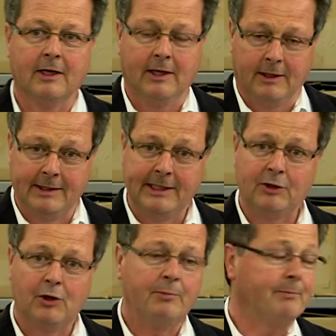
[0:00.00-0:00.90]
Nero,
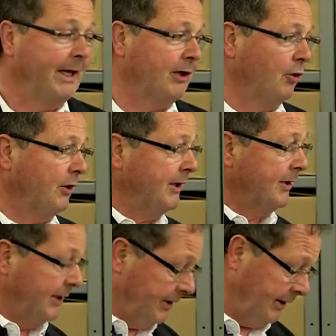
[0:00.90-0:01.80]
my colleague
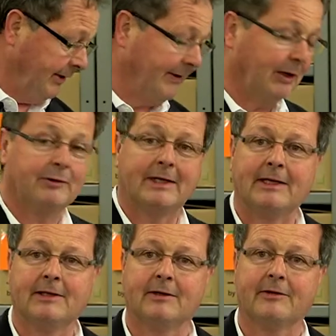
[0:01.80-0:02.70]
here, he's our
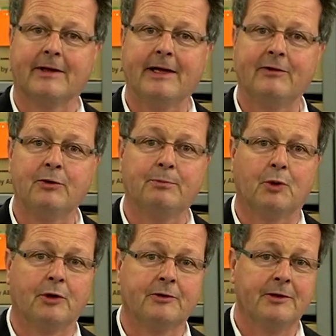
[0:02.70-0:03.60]
technical sales
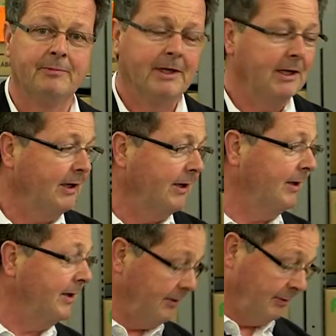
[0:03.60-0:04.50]
supporter.
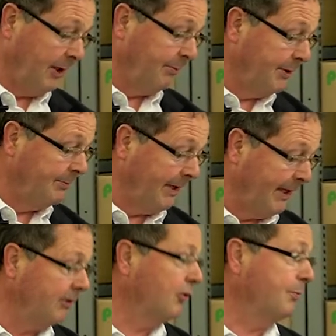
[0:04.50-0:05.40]
He
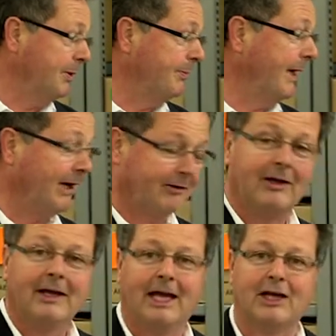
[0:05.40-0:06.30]

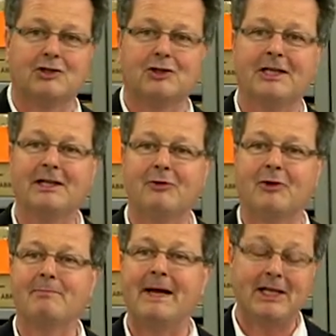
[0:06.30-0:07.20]
actually he was
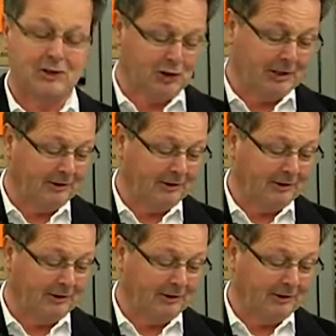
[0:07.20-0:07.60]
managing the